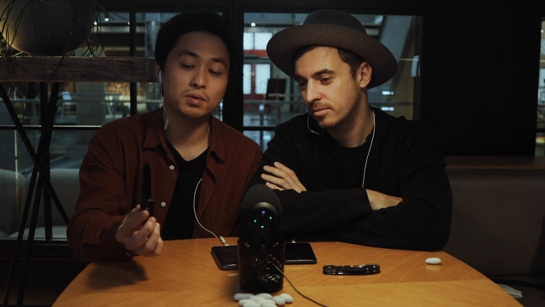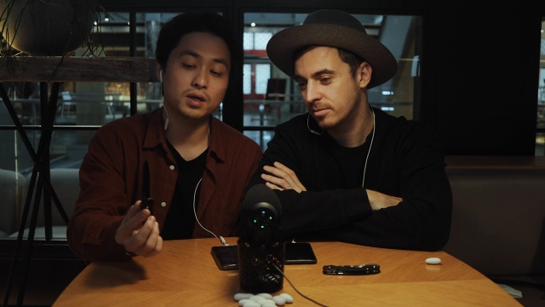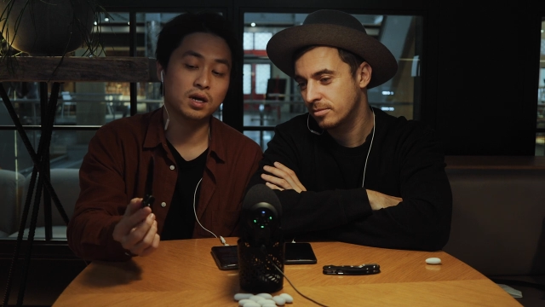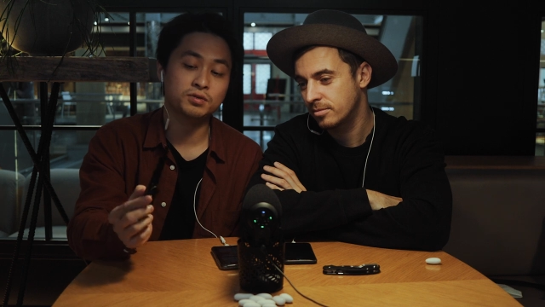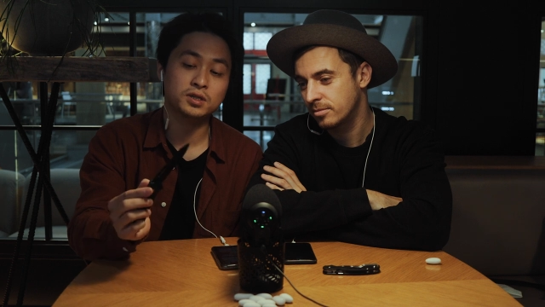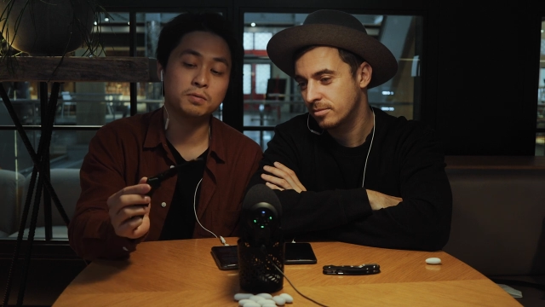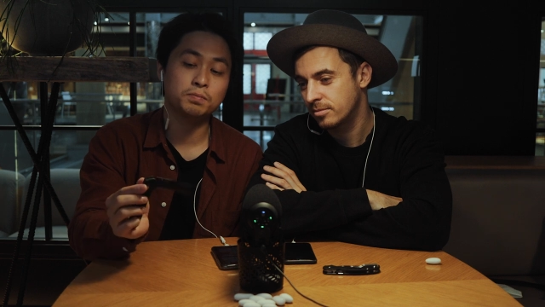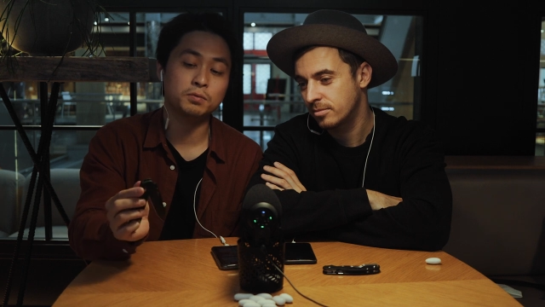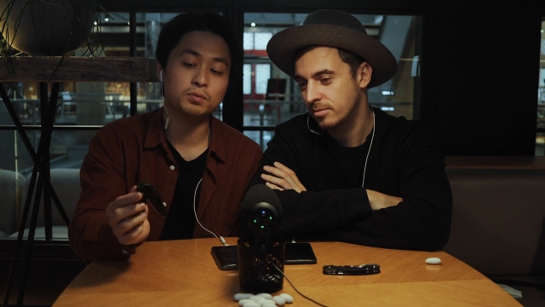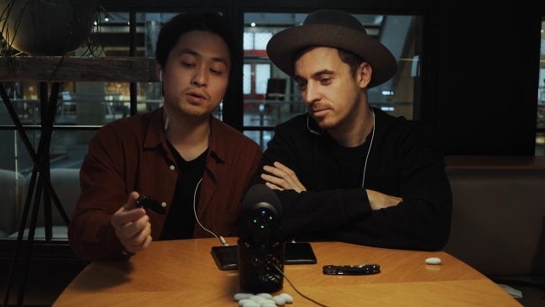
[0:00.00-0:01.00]
Speaker 1: but I've seen
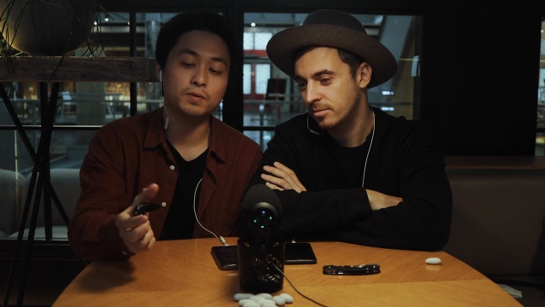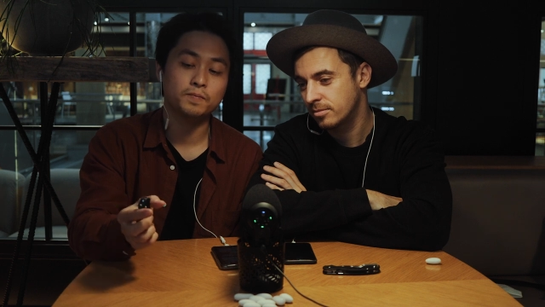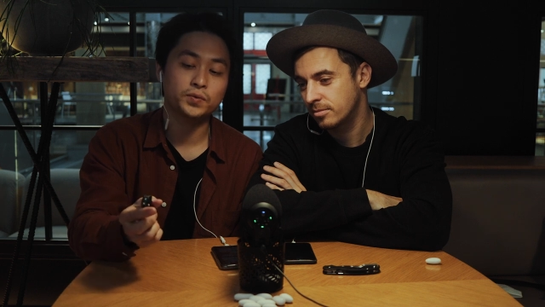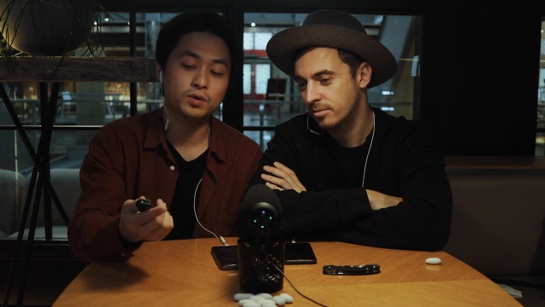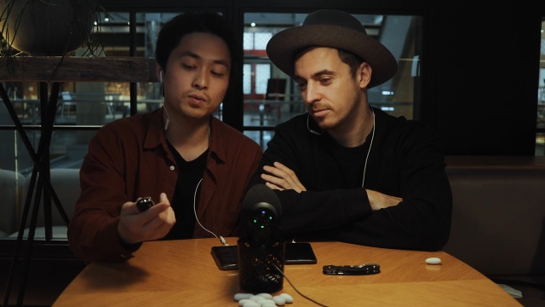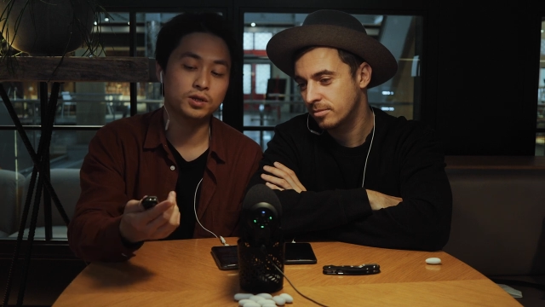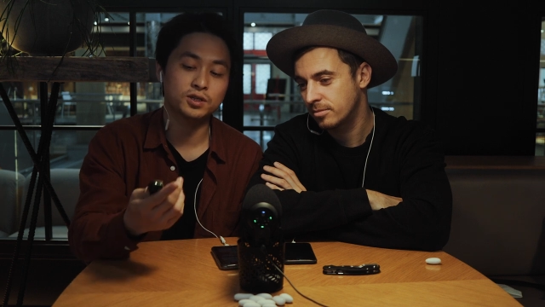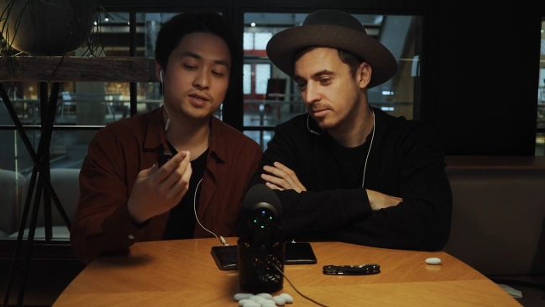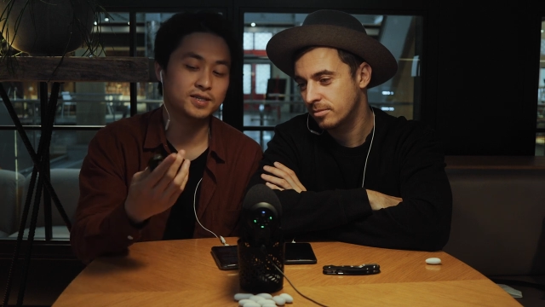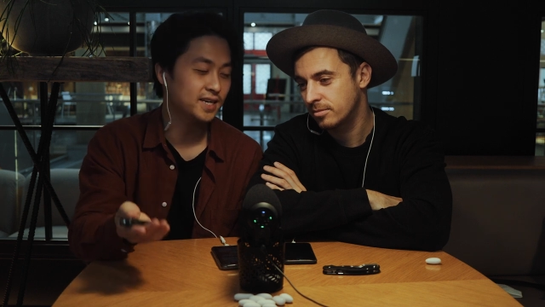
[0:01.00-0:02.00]
people who are
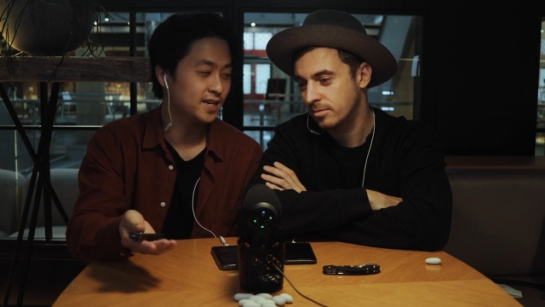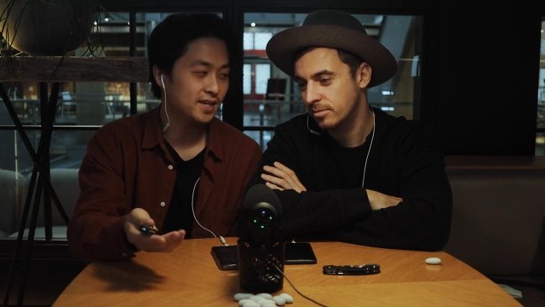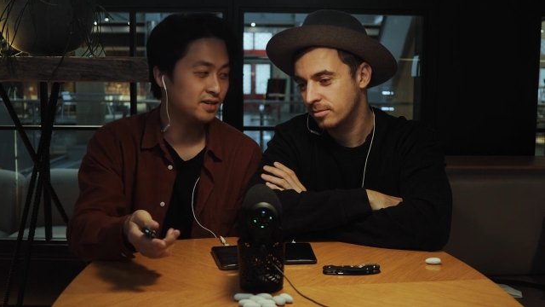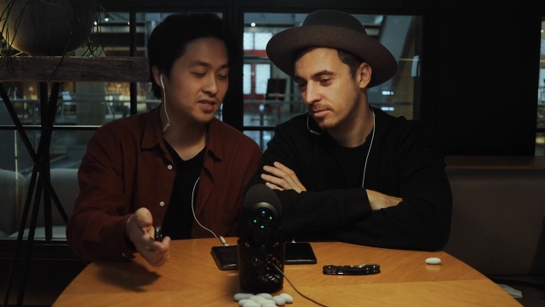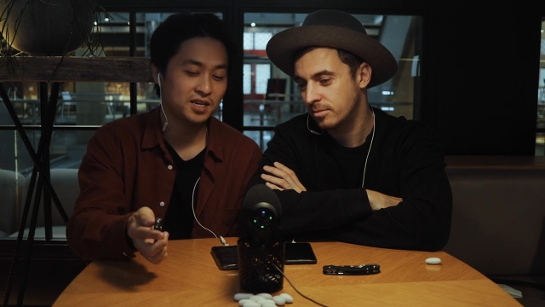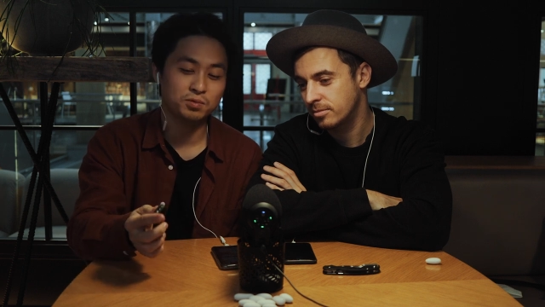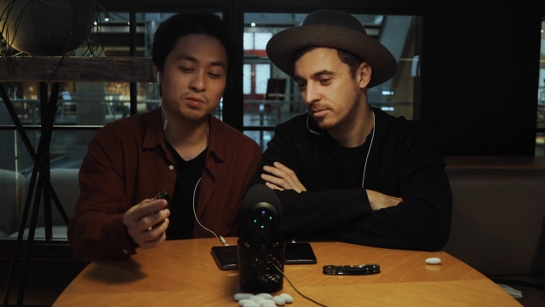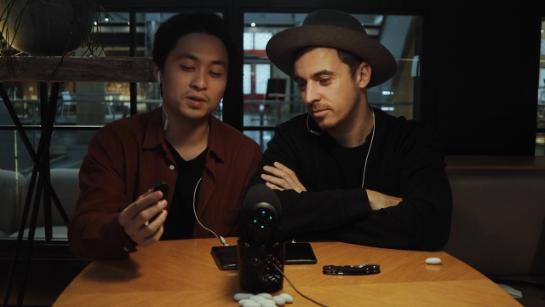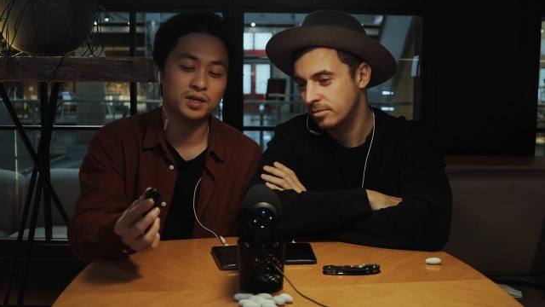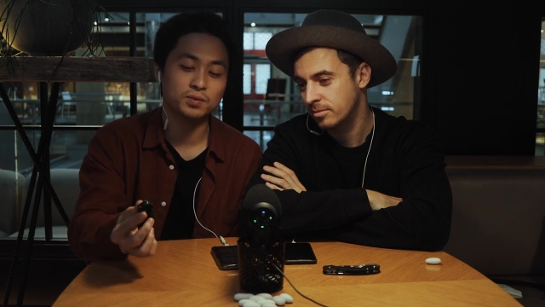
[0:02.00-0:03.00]
just sitting at a
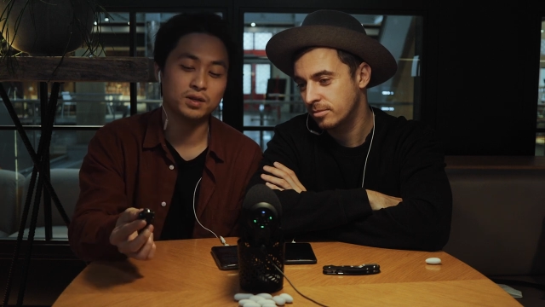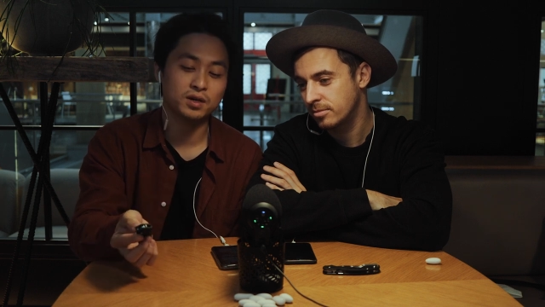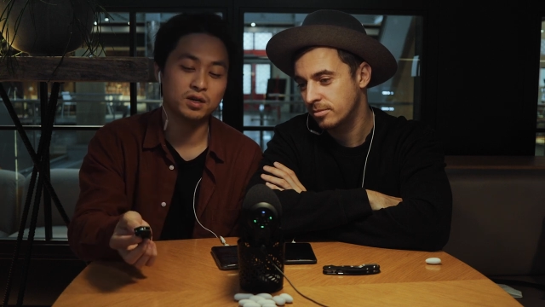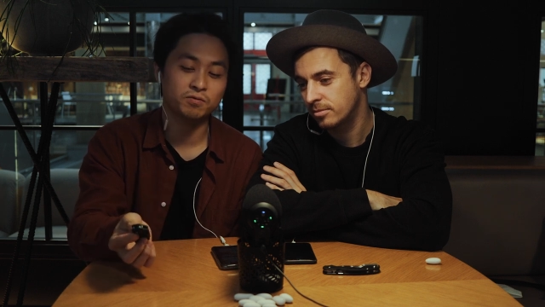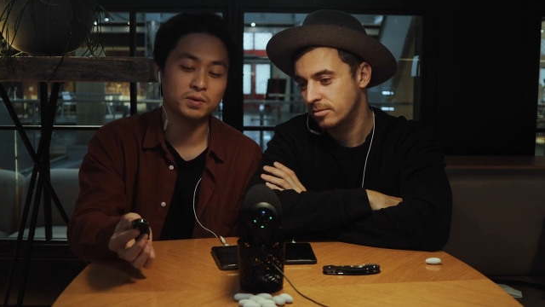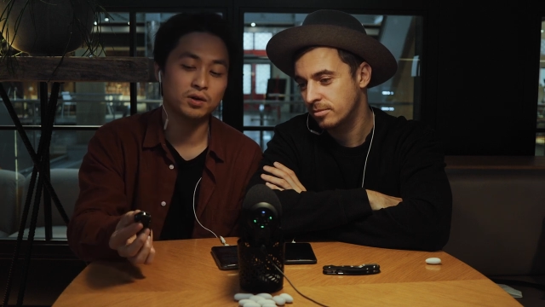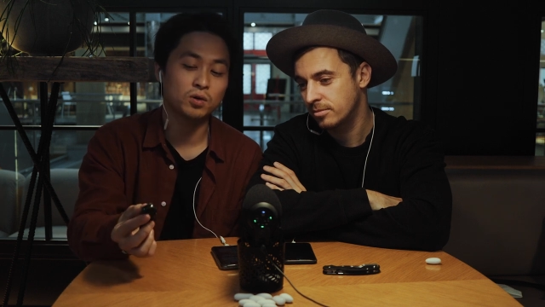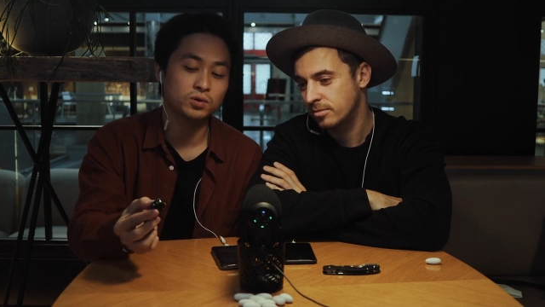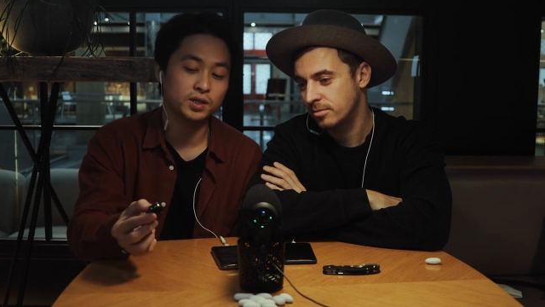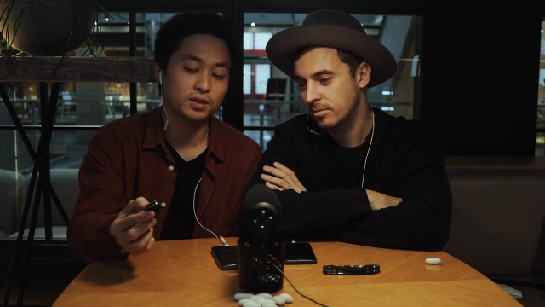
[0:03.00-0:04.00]
table playing with a knife by
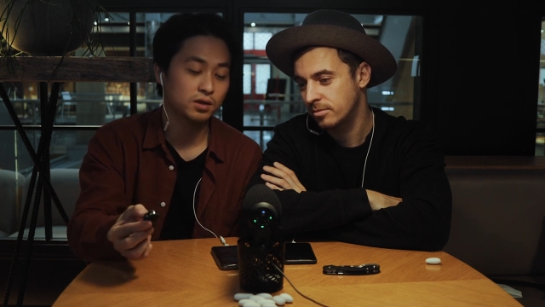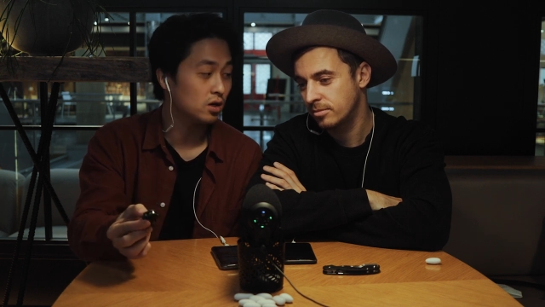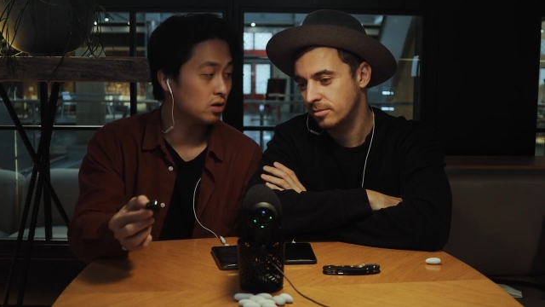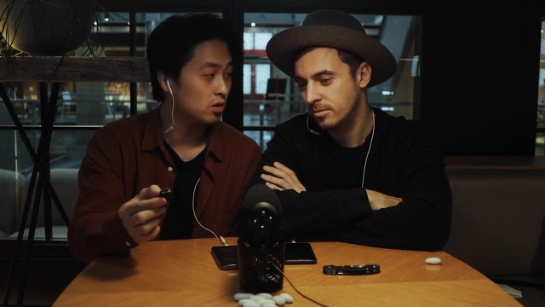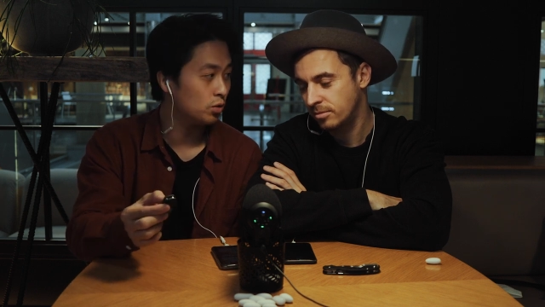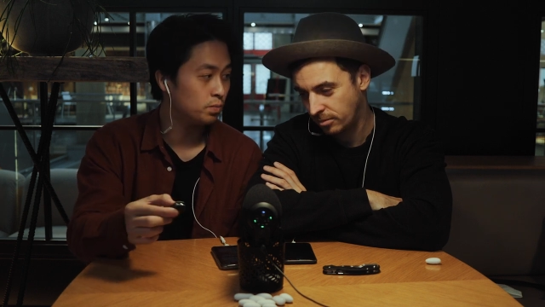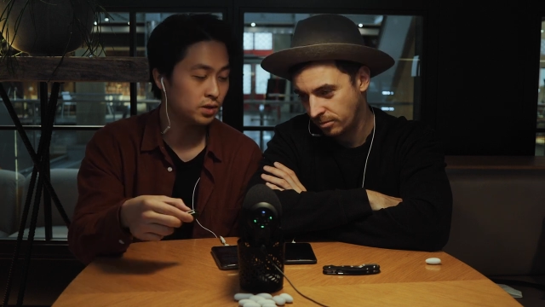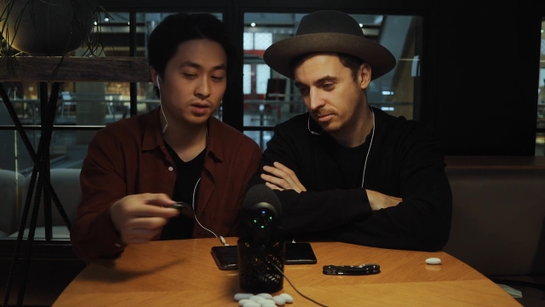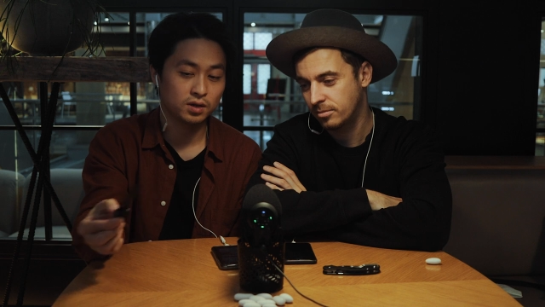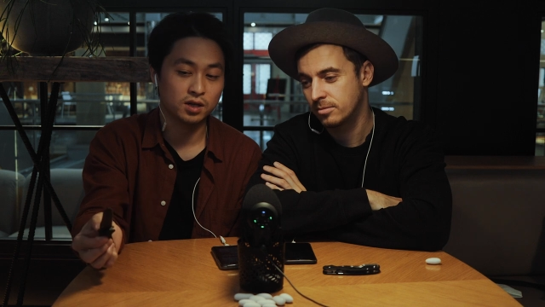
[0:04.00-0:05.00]
holding the lock
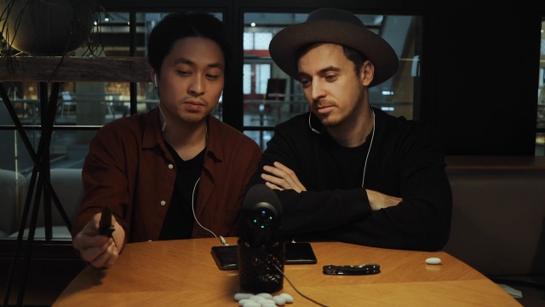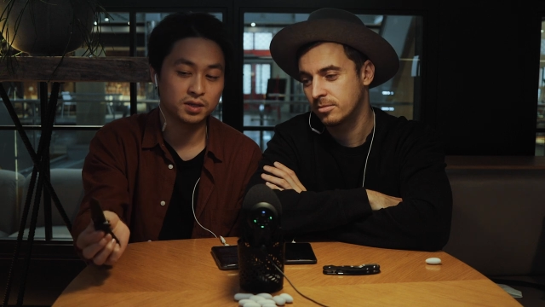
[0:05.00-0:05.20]
open and